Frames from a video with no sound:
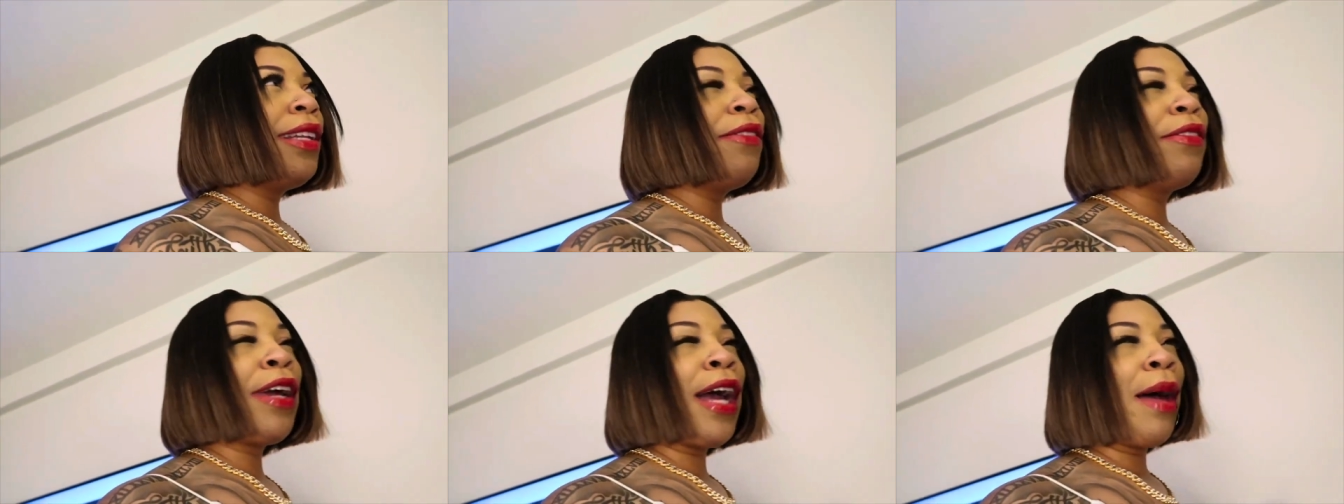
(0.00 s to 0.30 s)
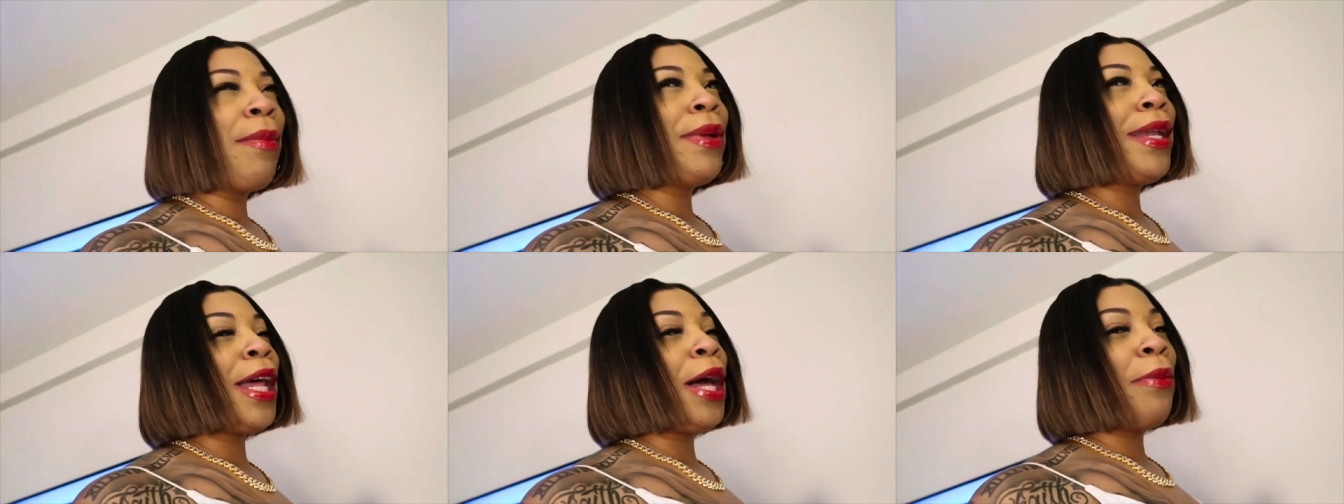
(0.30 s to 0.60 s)
Leave a
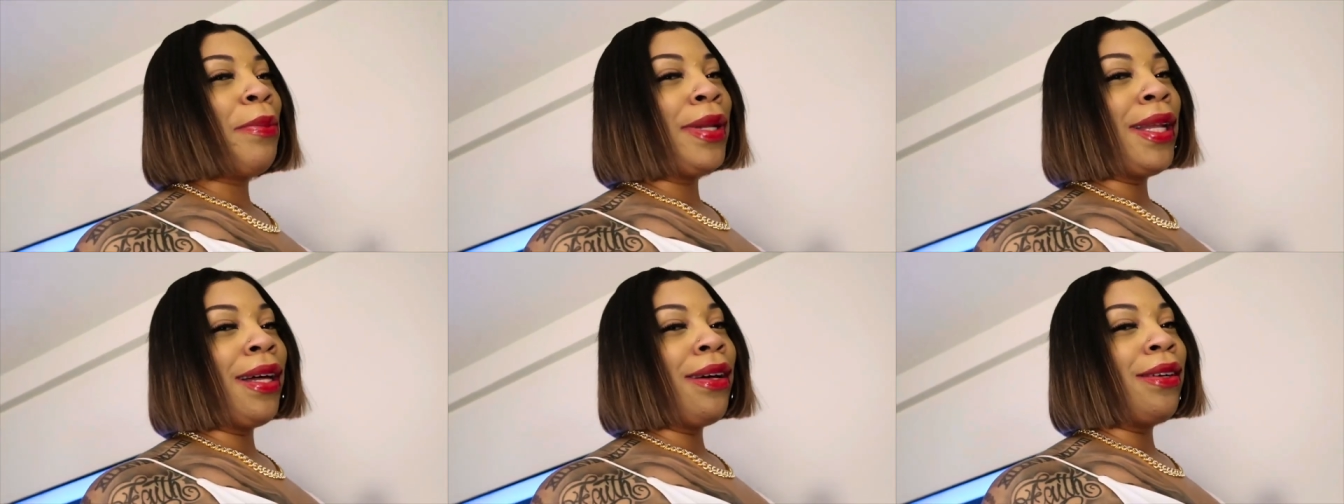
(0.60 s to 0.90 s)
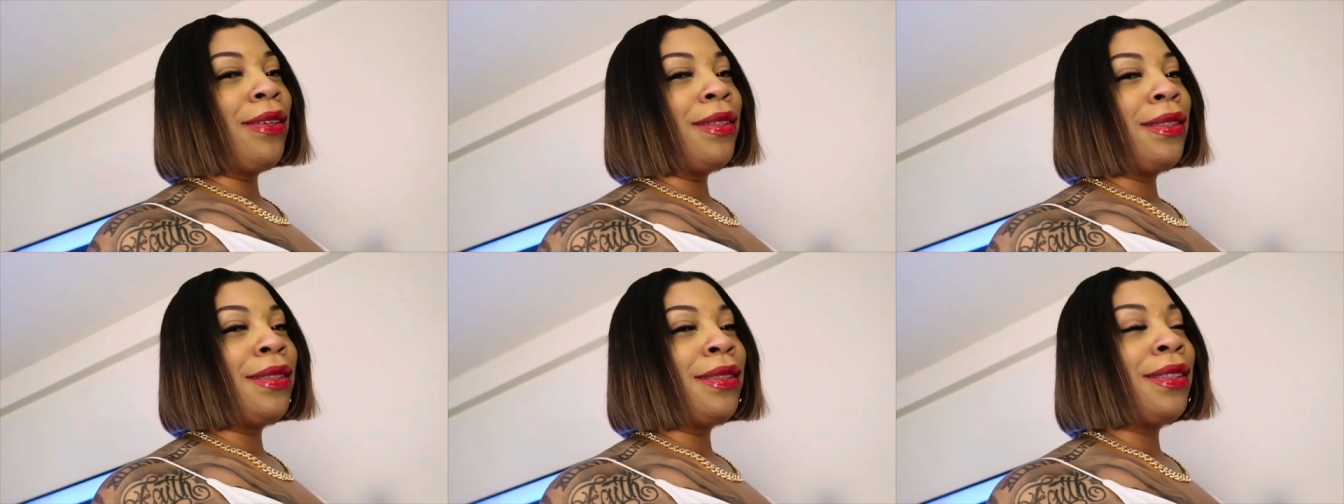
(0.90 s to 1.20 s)
comment down
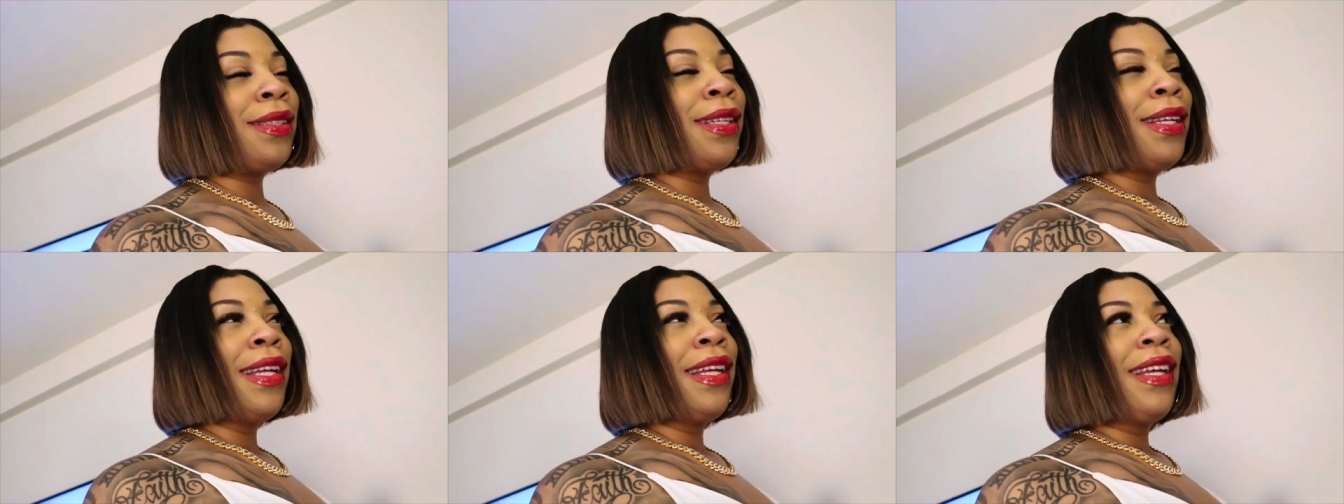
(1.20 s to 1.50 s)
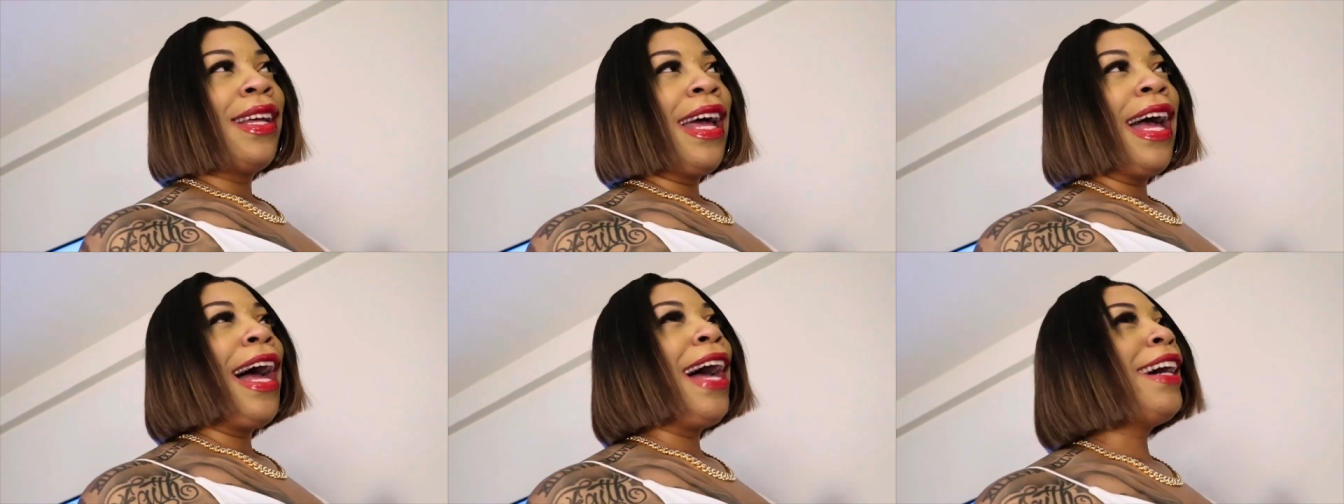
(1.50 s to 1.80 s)
below.
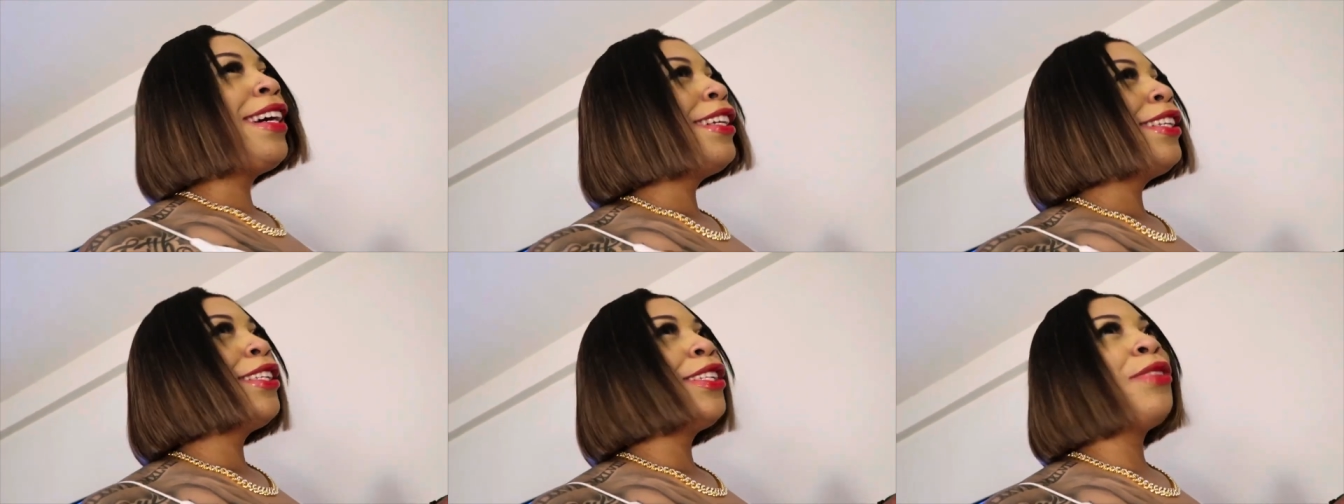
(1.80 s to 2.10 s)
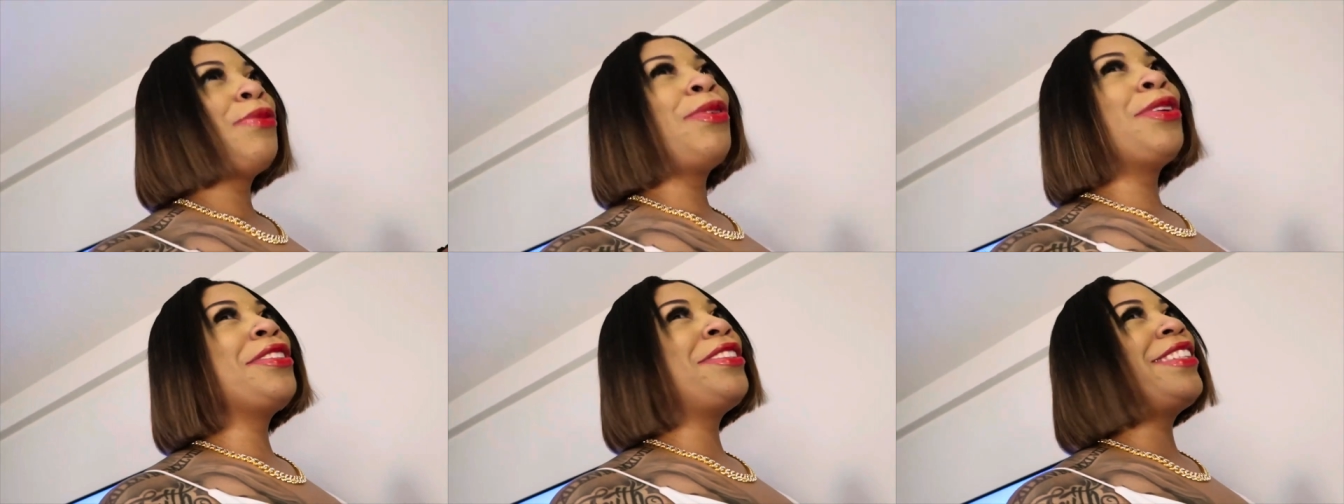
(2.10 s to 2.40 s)
I could have
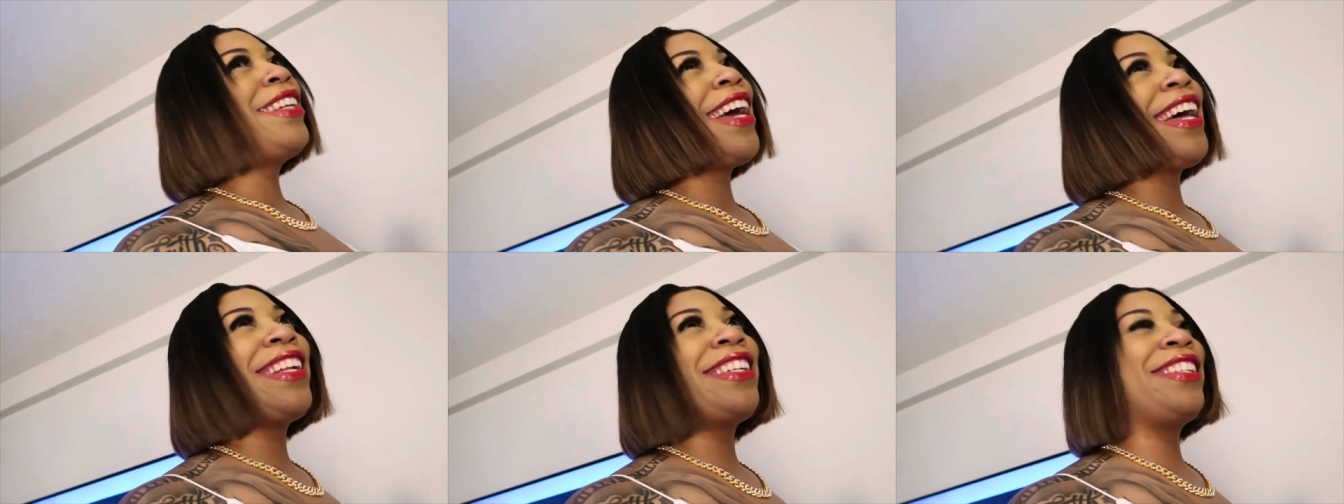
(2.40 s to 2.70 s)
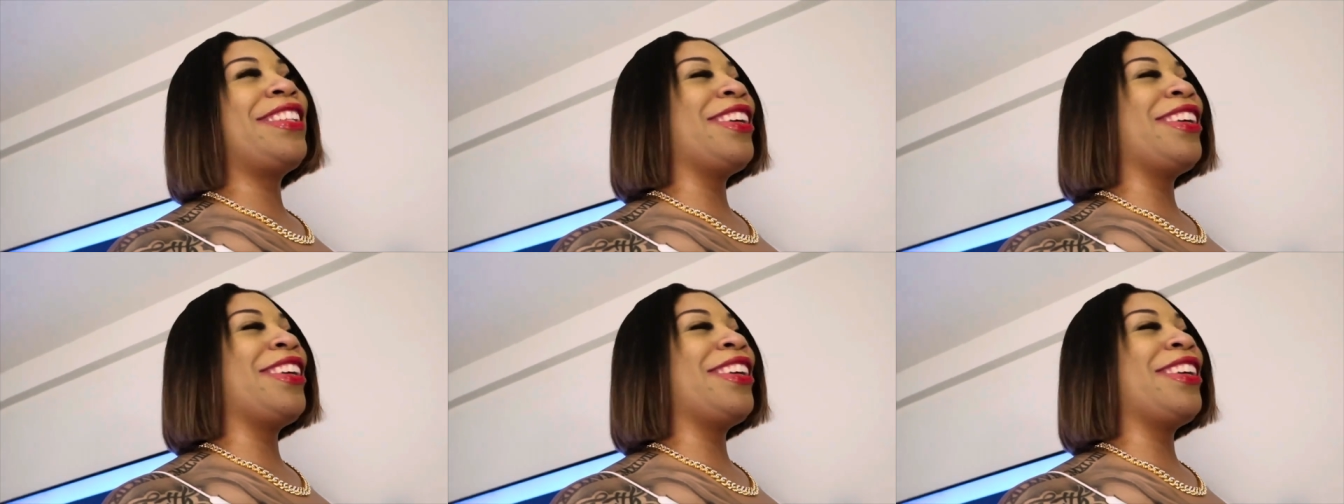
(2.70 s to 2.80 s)
sworn she got a